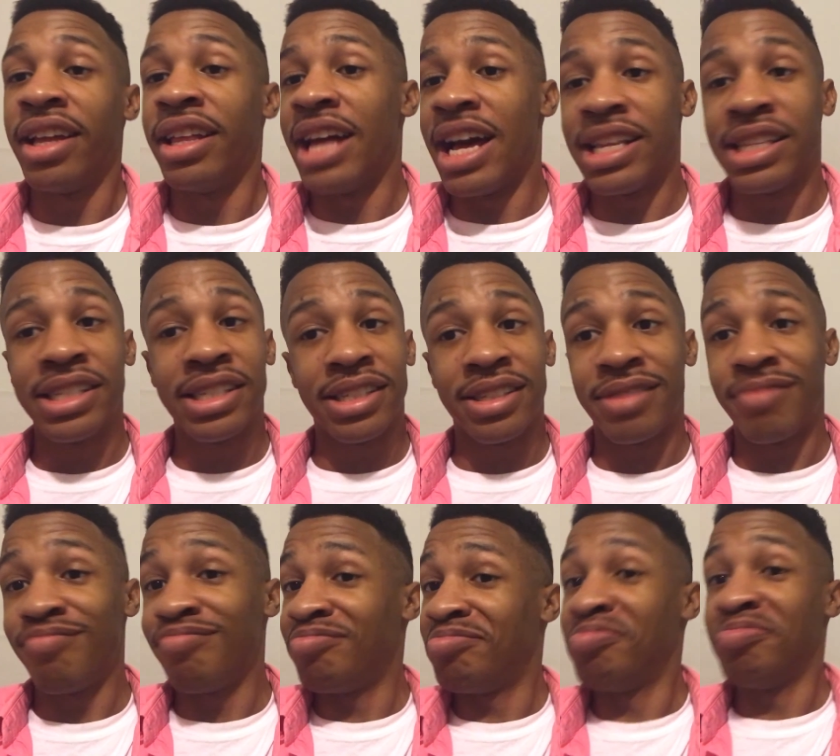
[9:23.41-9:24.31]
That's
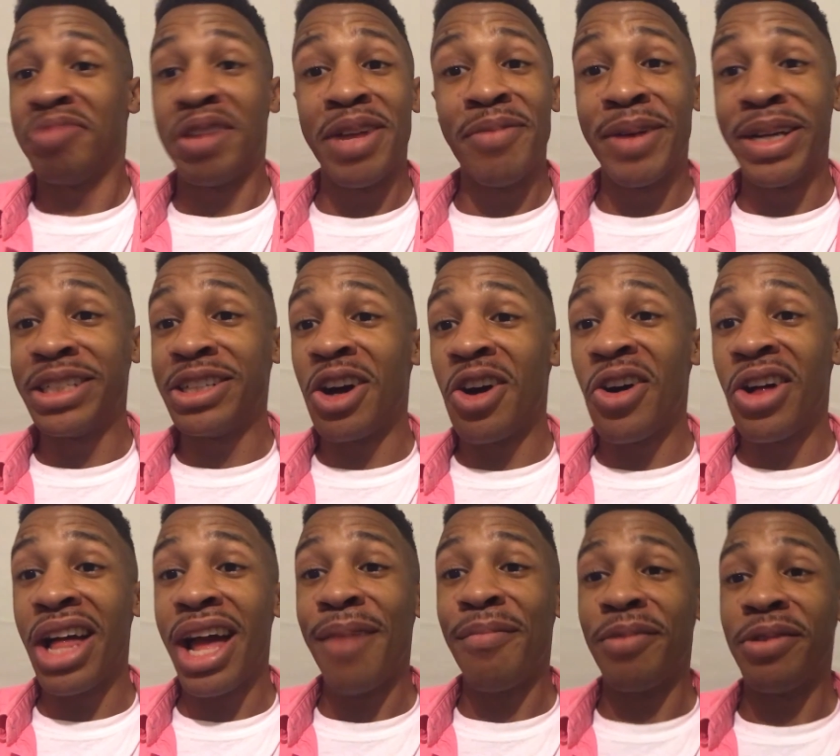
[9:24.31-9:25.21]
pretty much
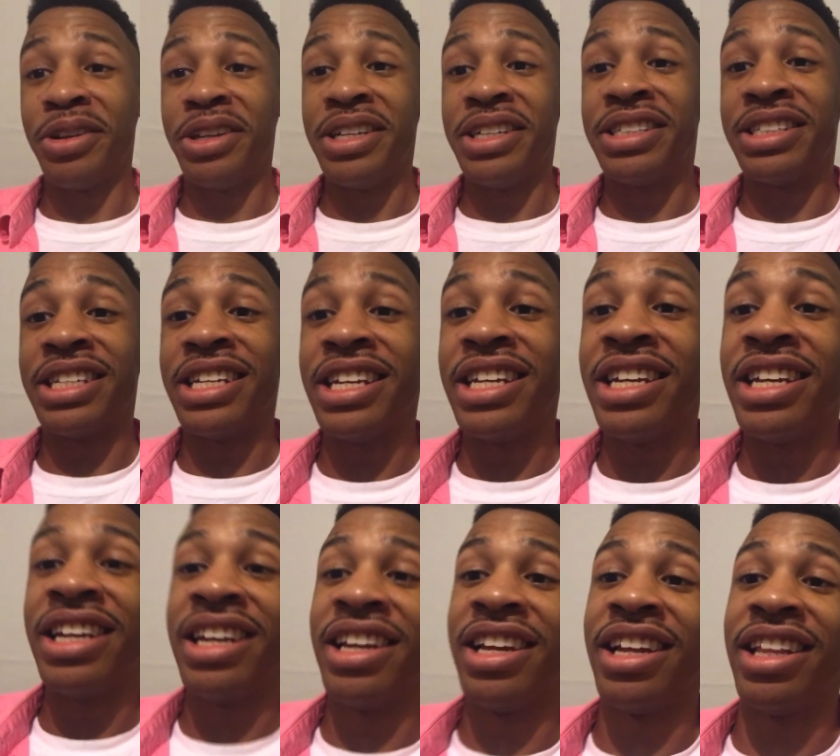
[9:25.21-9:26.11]
all Apple
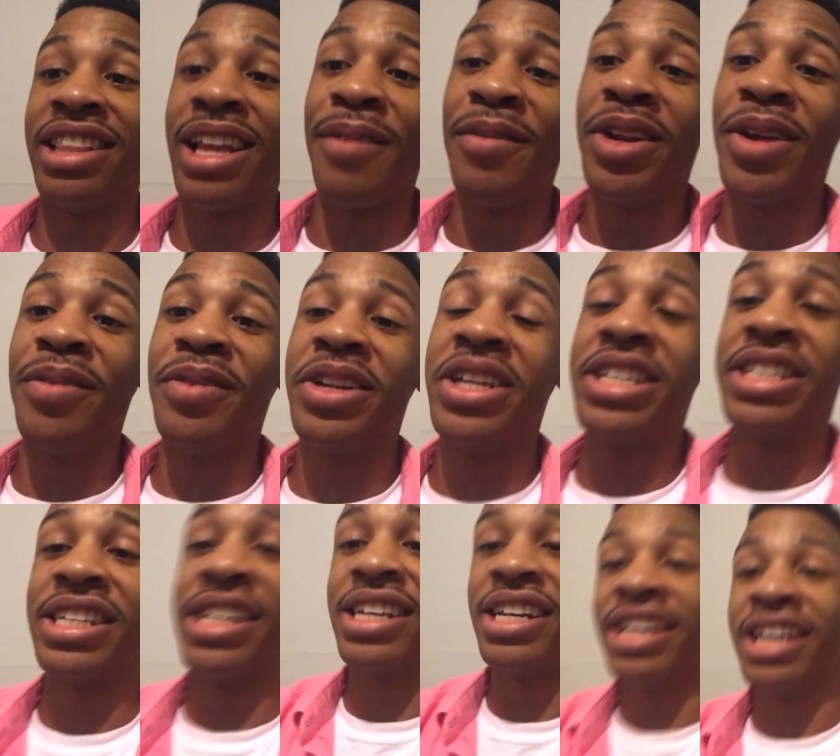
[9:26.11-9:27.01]
DC,
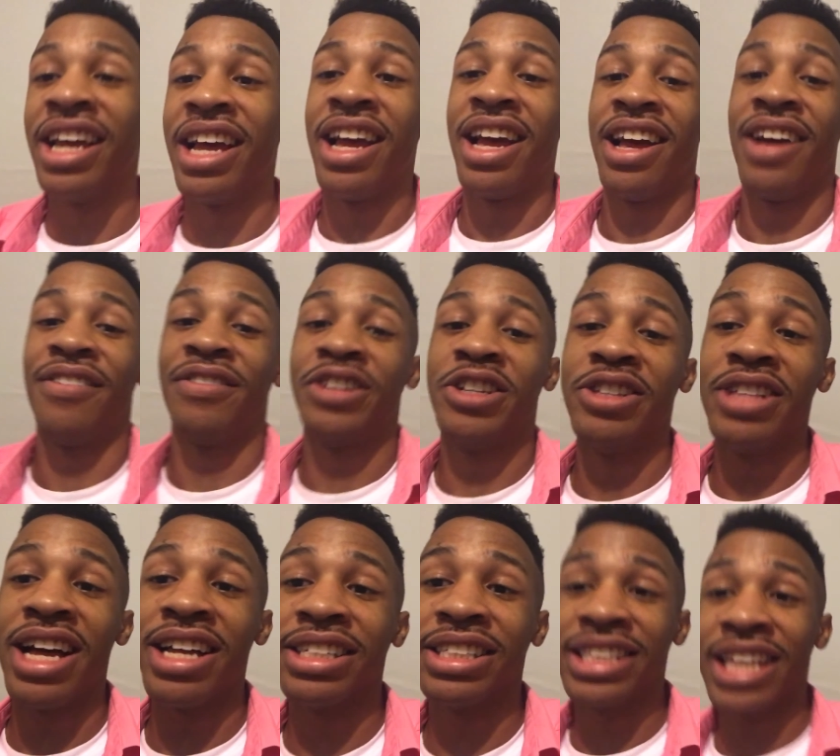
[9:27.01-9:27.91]
WWDC
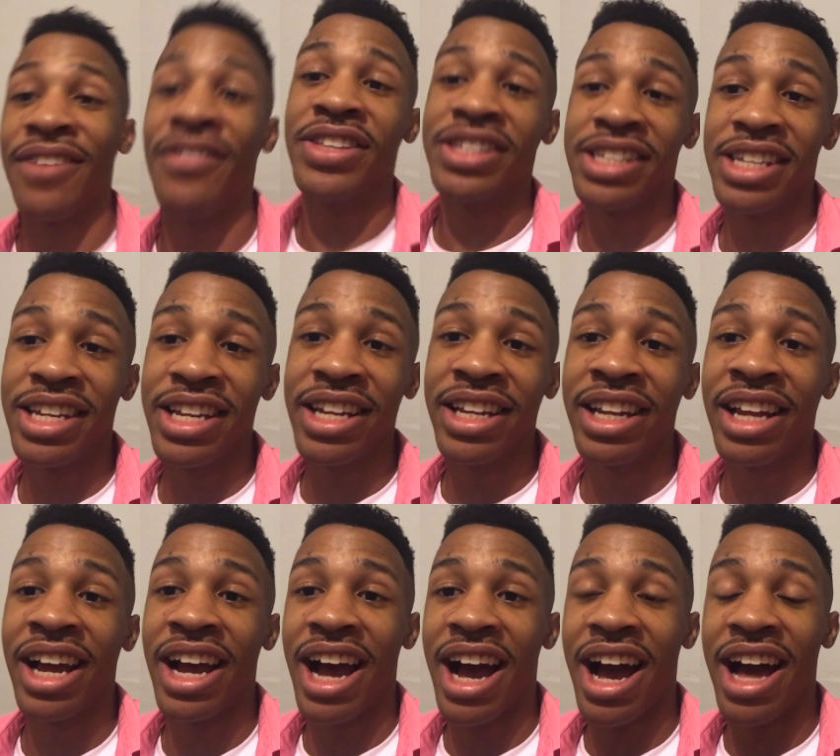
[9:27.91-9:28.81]

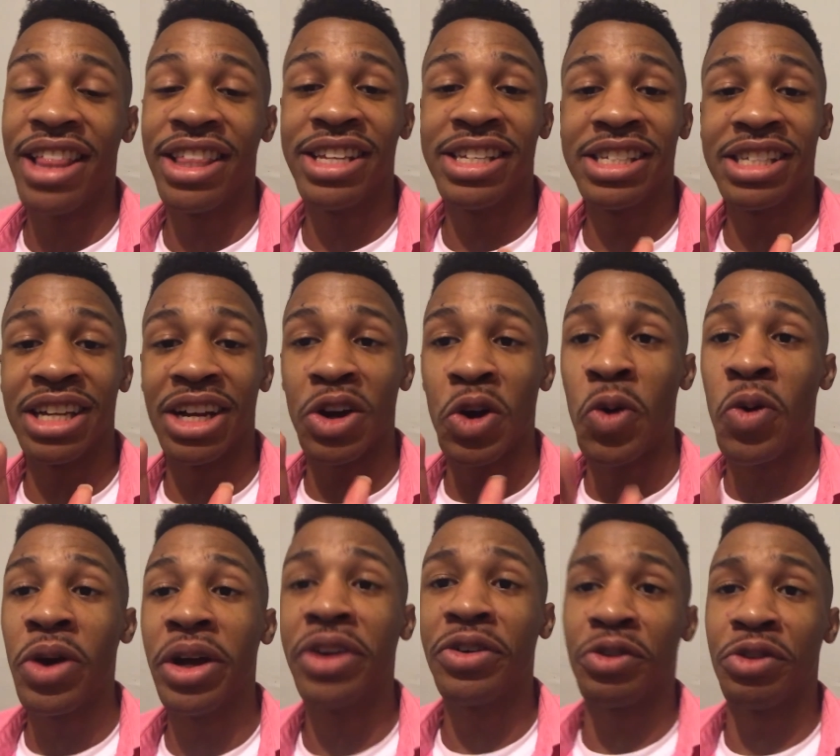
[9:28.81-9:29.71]
2017. This is a
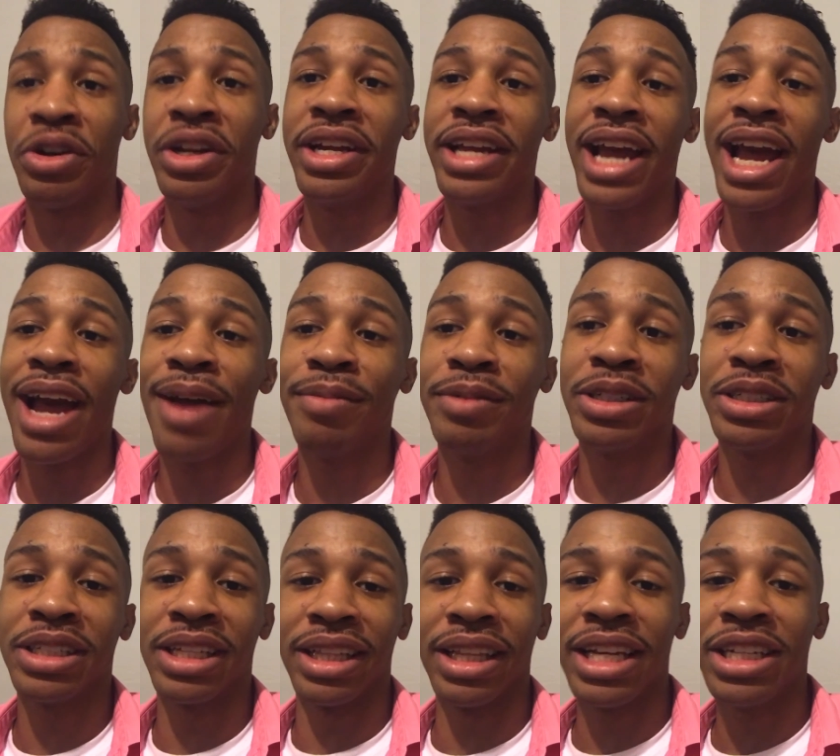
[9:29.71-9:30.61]
quick recap
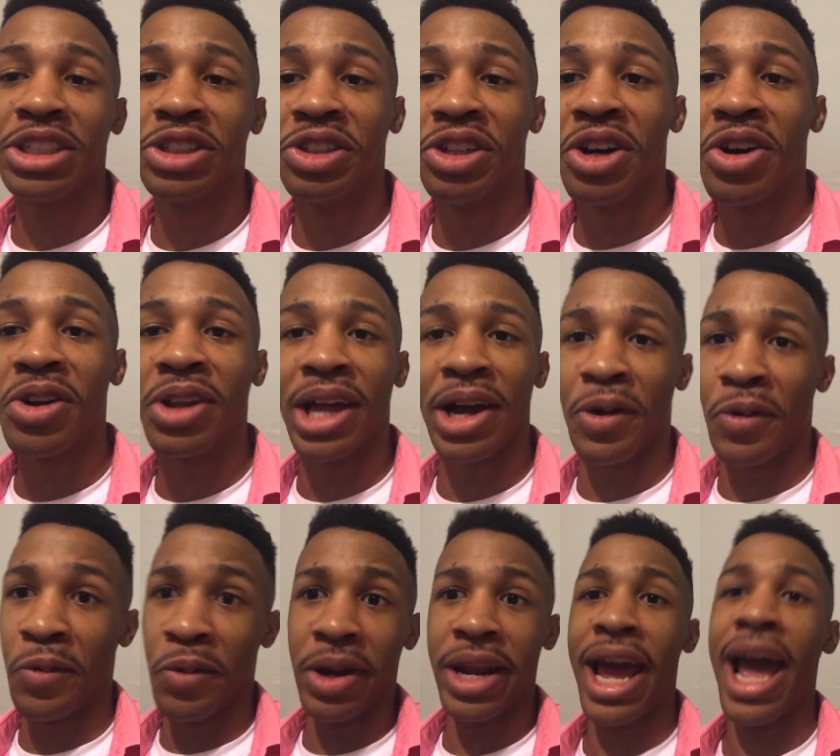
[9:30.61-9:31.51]
just to let you know like
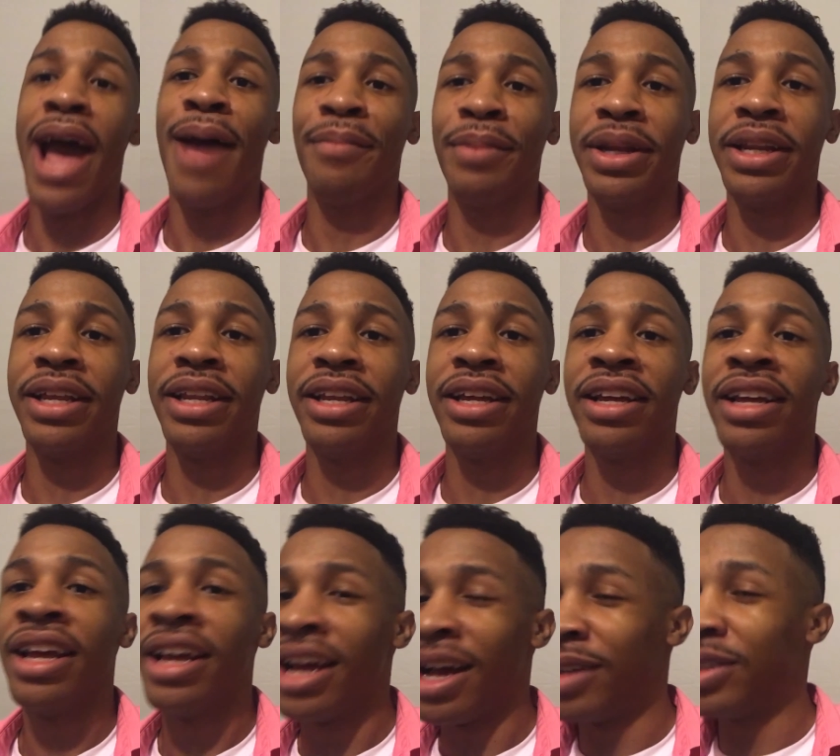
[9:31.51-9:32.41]
what happened in
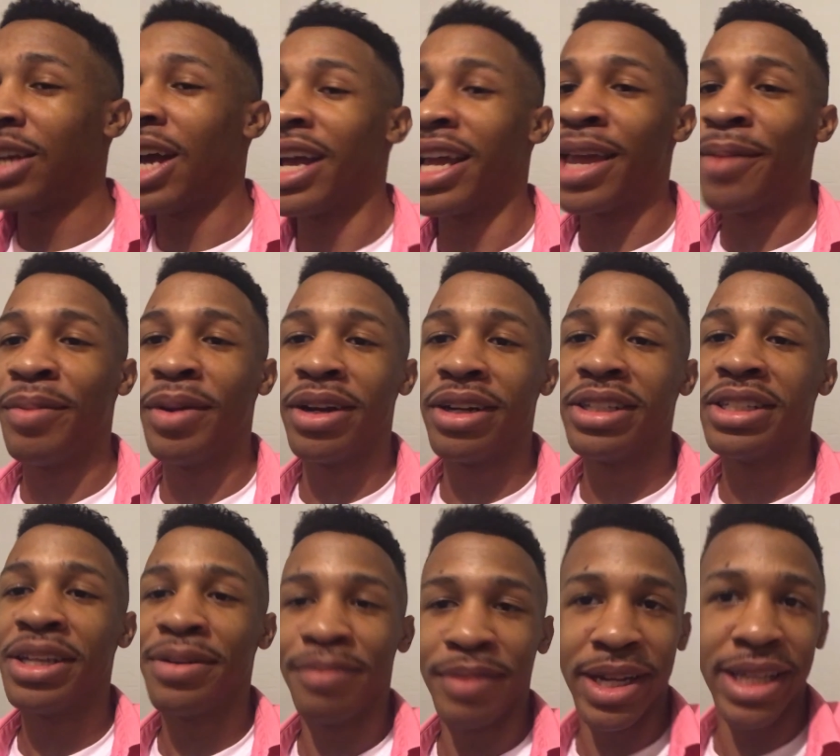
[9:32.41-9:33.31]
it. Try to keep it under
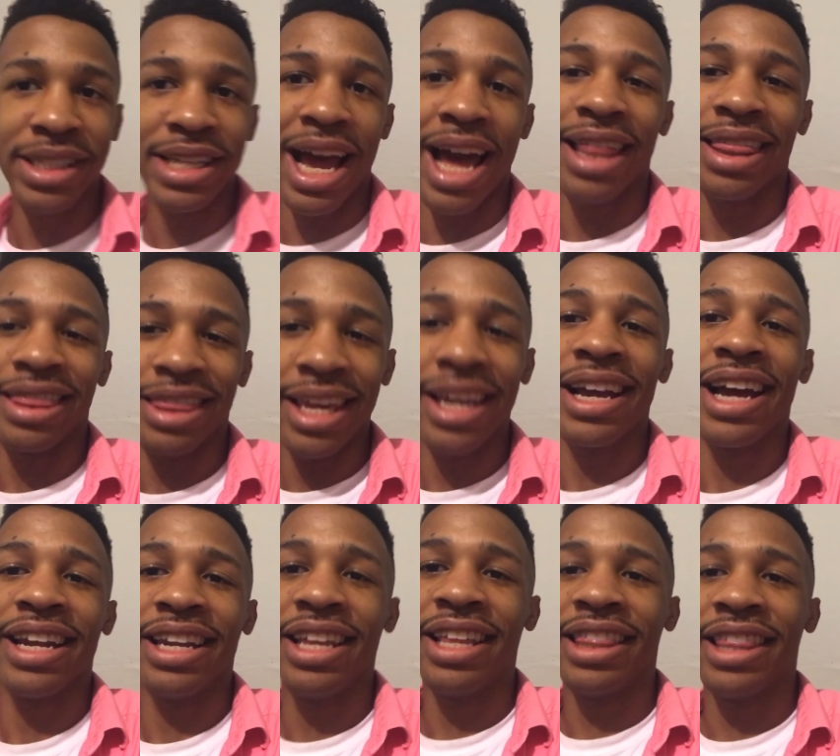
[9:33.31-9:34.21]
10 minutes. I think
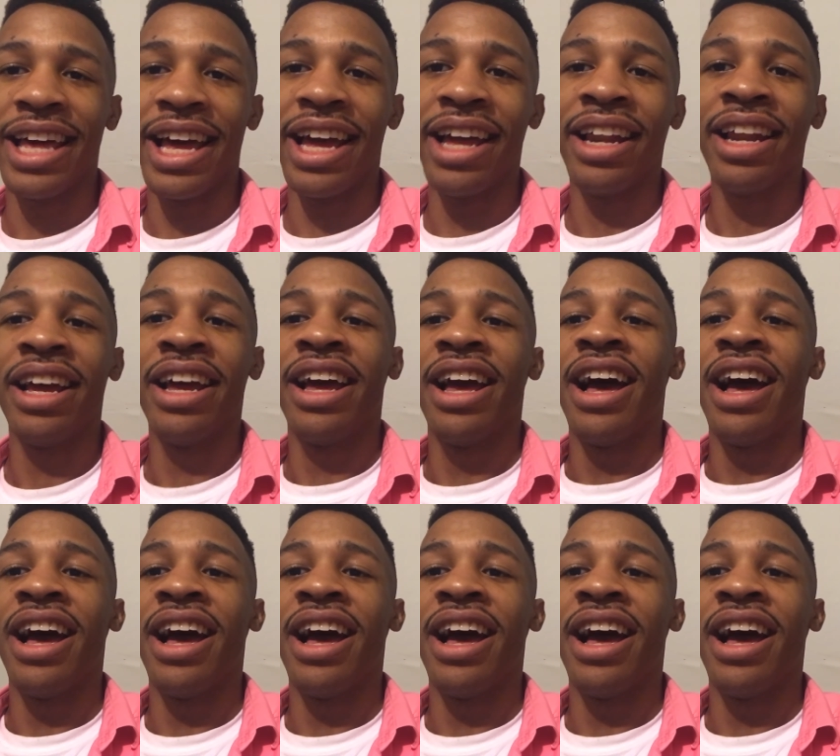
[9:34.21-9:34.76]
I did that.